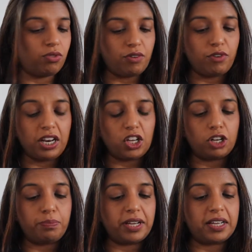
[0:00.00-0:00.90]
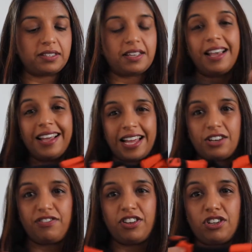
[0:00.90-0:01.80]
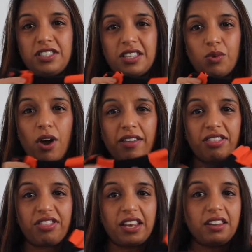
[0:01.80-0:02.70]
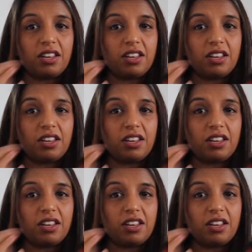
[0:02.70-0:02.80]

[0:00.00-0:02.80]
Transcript: really good because, and if you notice, they're quite thin.